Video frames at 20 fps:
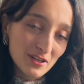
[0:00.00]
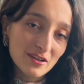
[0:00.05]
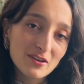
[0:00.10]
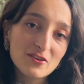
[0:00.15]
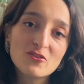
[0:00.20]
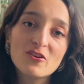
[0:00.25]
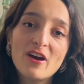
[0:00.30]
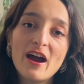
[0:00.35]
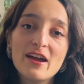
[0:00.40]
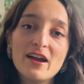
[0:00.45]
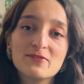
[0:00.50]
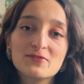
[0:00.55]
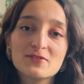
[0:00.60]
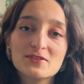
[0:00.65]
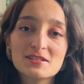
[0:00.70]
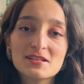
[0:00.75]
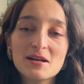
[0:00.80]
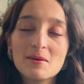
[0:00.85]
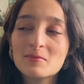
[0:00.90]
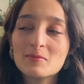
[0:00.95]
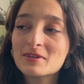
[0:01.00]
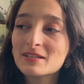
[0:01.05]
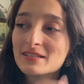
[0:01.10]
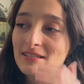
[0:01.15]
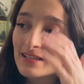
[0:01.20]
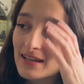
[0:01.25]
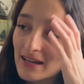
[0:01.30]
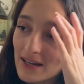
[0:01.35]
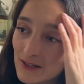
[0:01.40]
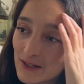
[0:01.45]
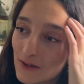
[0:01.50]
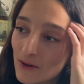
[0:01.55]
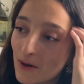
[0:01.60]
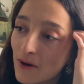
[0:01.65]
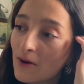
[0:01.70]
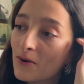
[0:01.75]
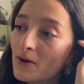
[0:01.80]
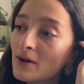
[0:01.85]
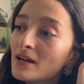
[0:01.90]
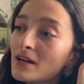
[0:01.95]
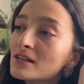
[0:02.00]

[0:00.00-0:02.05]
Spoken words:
cry for some reason. I don't know.